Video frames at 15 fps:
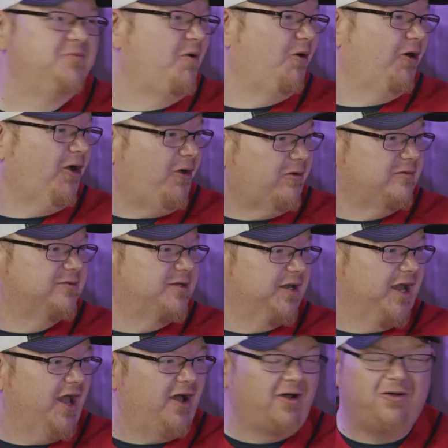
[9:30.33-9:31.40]
more holes to
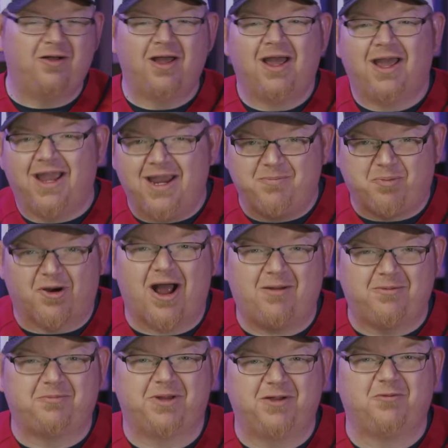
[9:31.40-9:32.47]
go, it
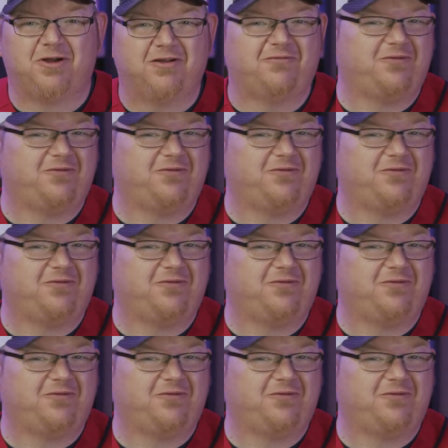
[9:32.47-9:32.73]
probably would have